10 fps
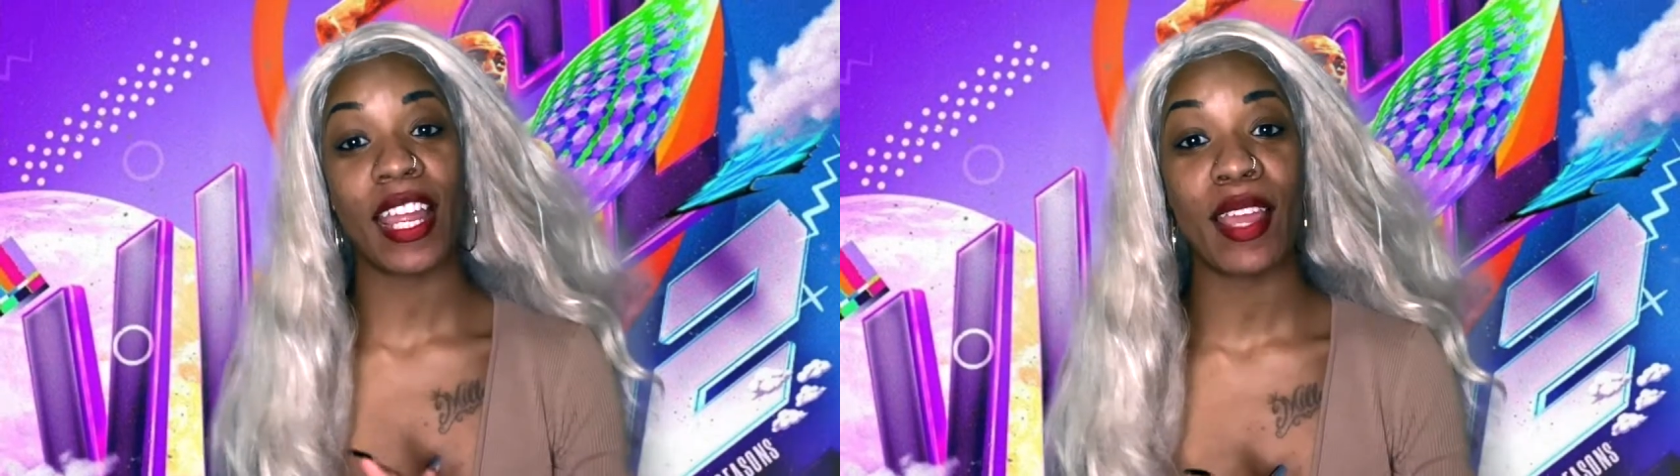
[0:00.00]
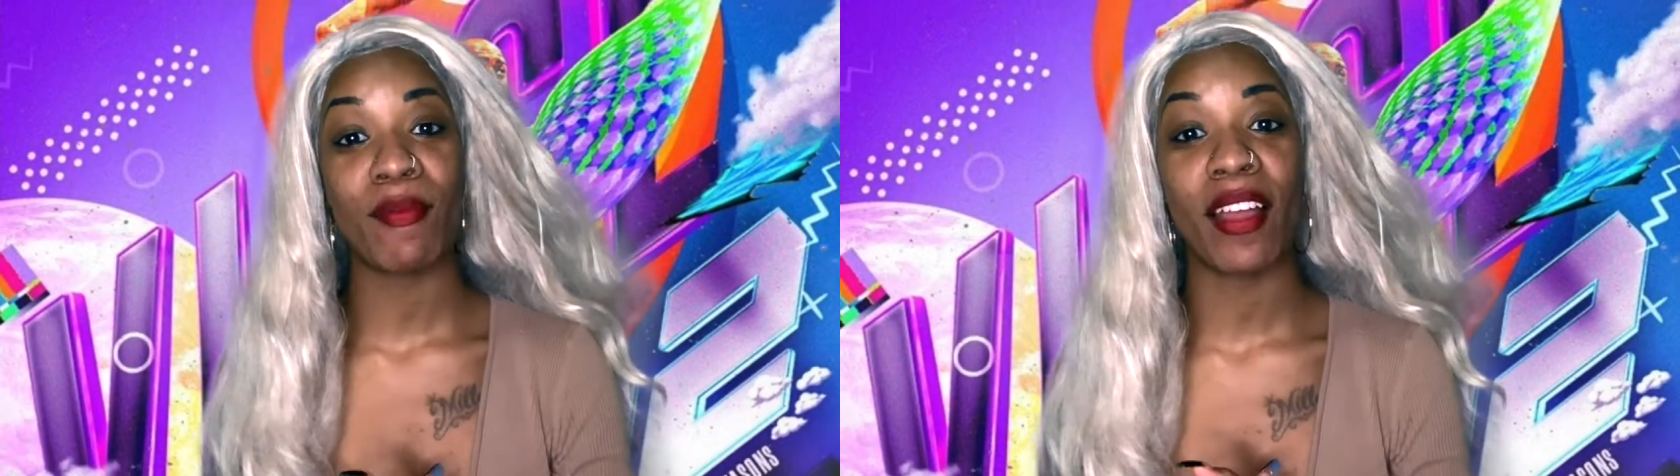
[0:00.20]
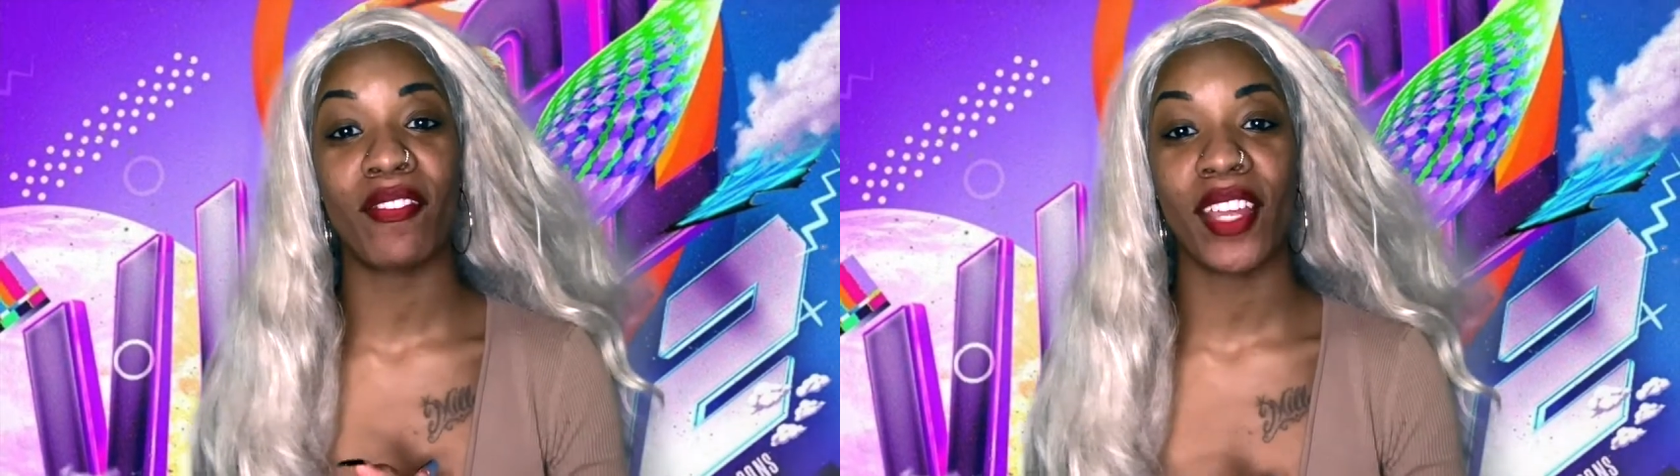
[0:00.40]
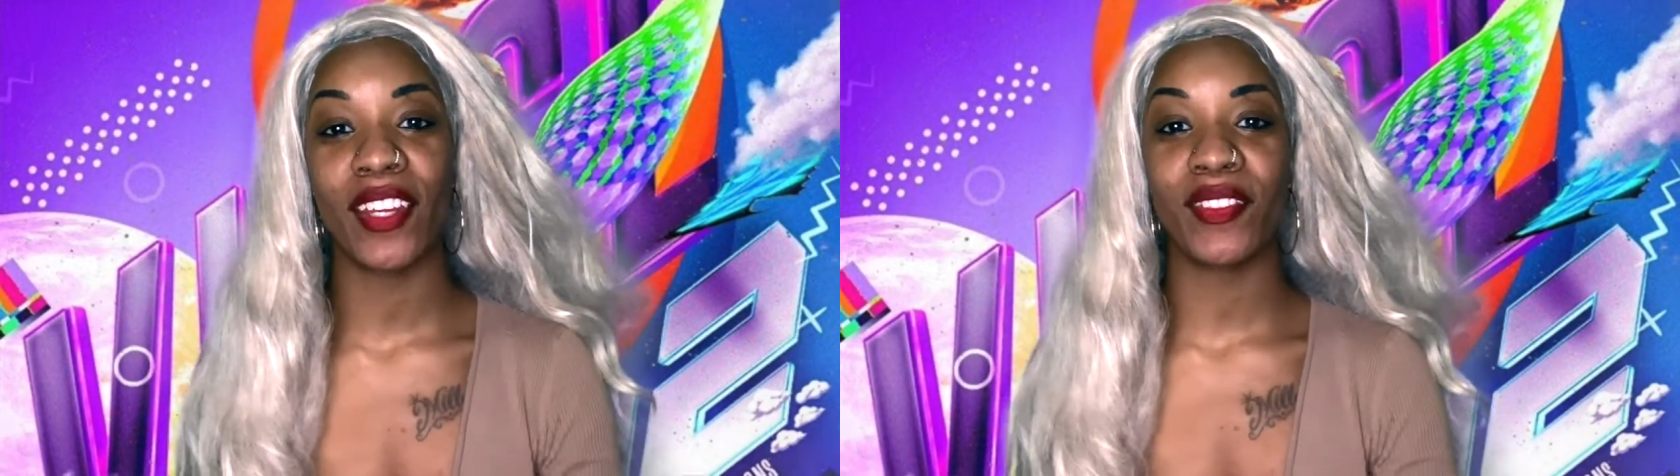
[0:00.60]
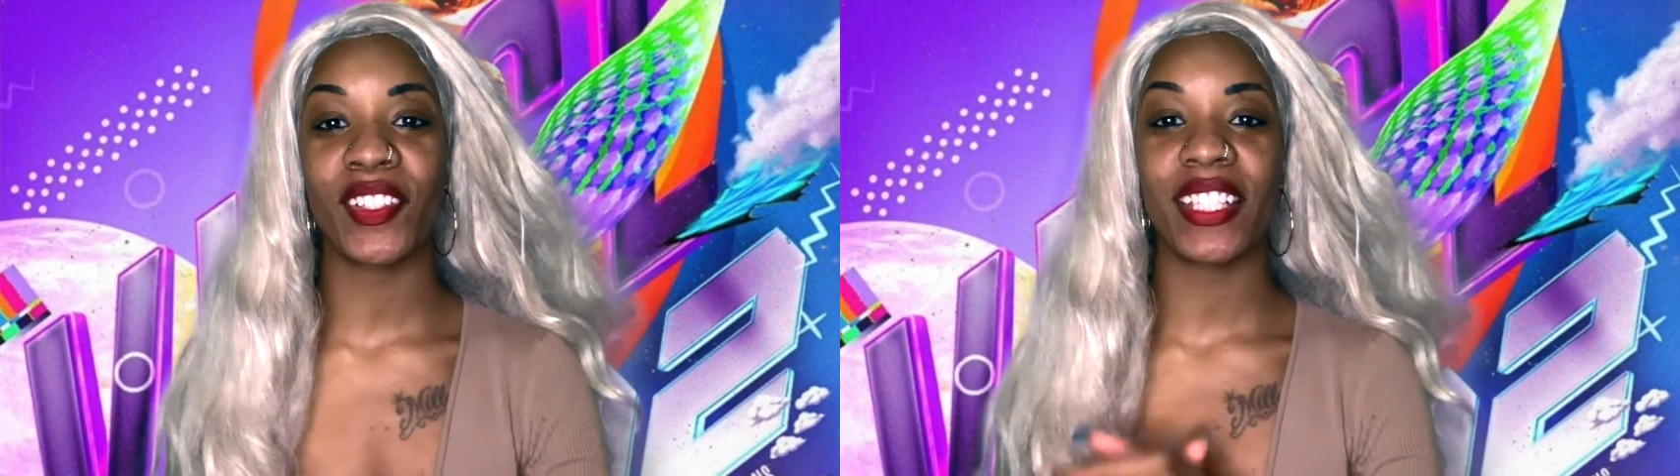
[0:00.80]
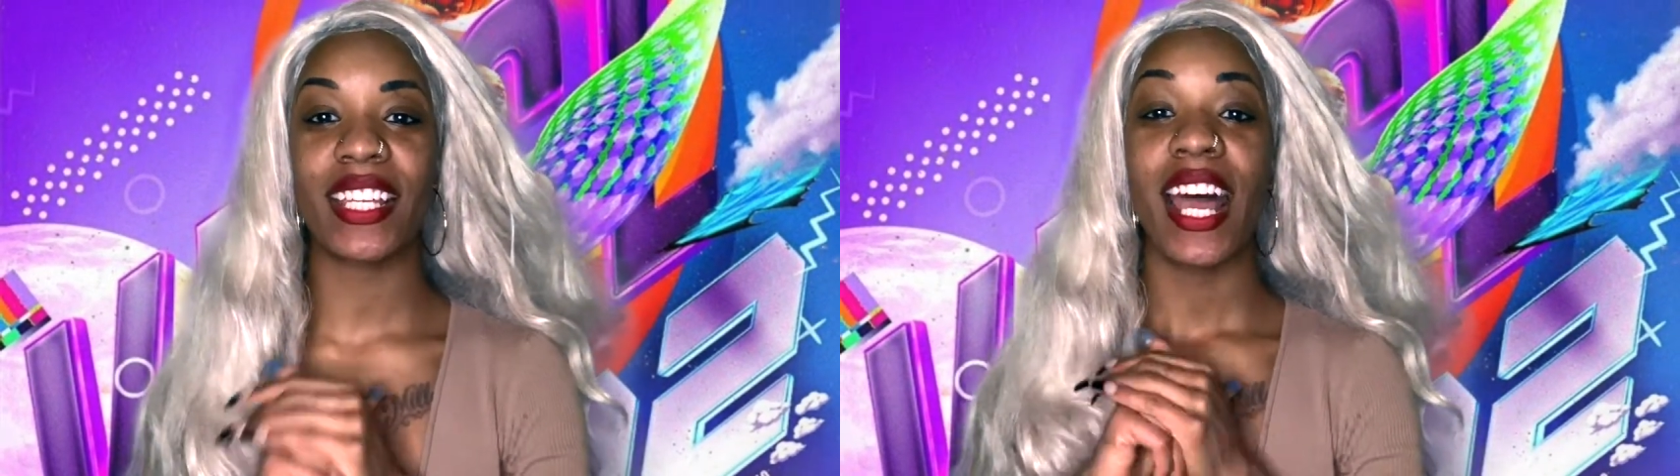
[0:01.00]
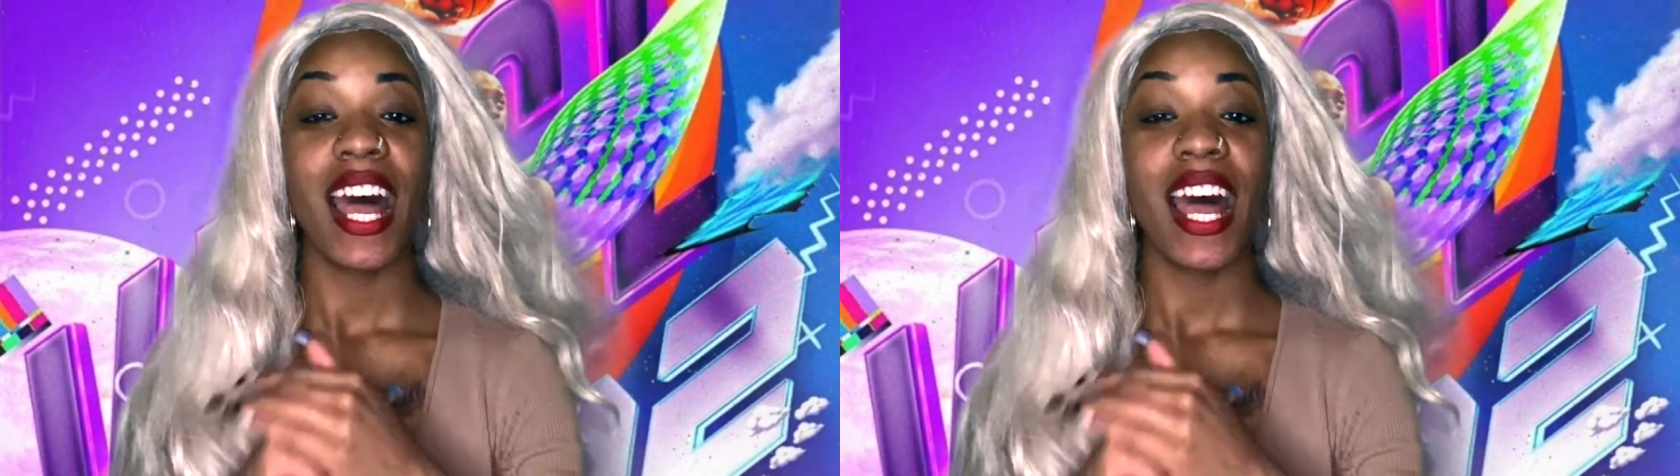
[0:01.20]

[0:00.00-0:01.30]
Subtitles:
and my favorite